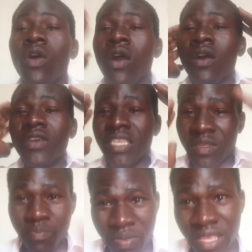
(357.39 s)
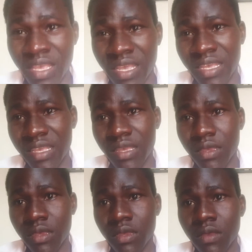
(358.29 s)
all his being.
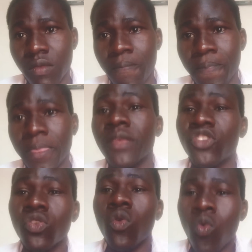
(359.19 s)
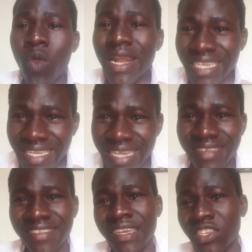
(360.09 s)
So what
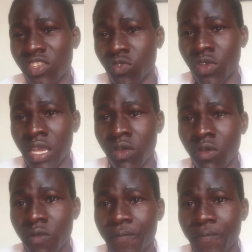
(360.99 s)
takes us to hell?